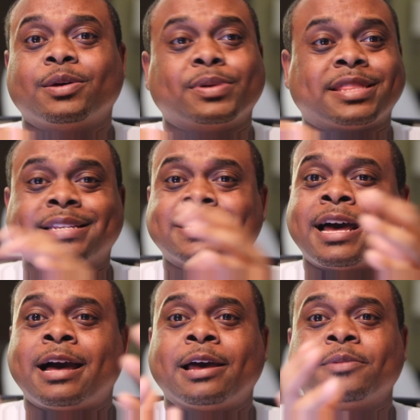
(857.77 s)
But that
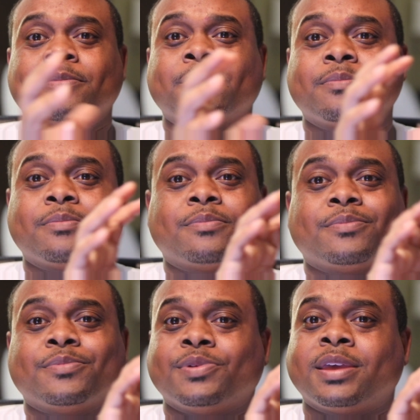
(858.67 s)
time,
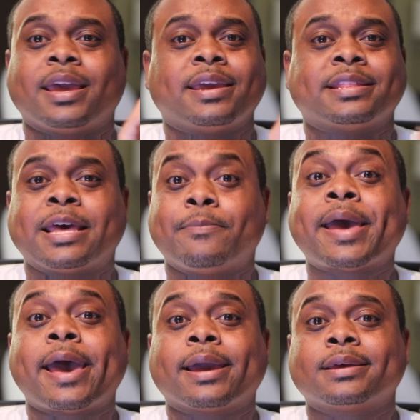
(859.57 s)
you can't get that
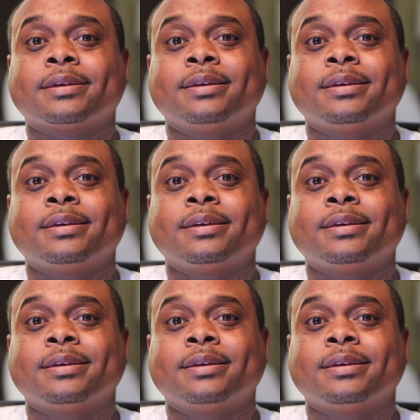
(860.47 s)
back.